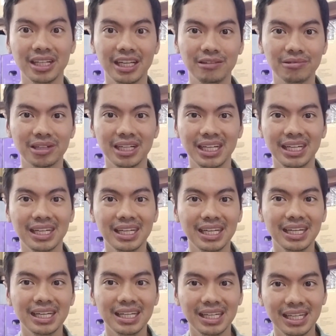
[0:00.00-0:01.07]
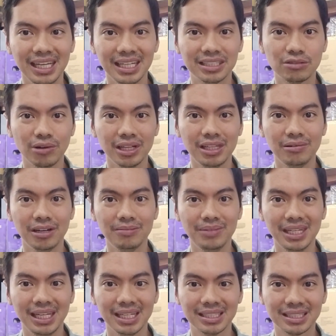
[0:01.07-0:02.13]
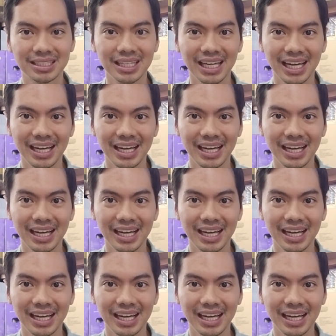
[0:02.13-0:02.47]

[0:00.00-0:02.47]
inquiry is 21 minutes.